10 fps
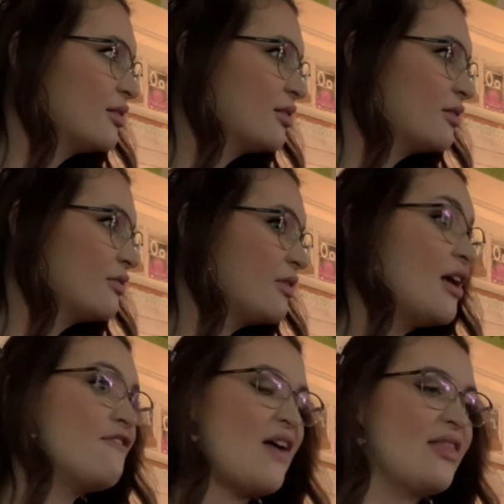
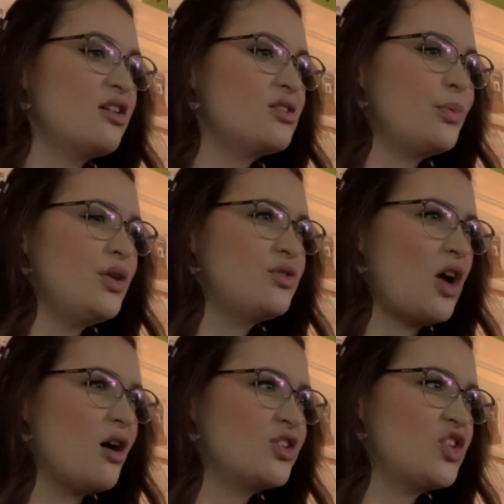Feathers. What do
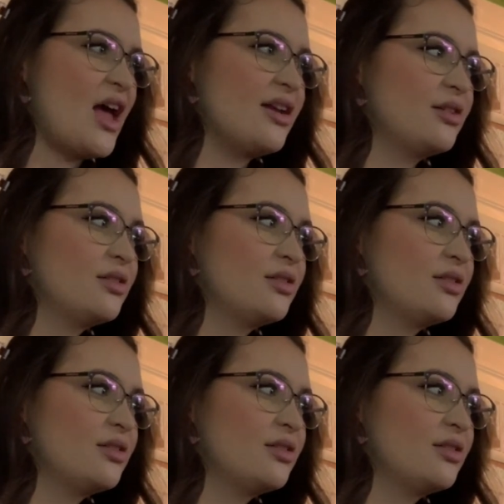dogs shed?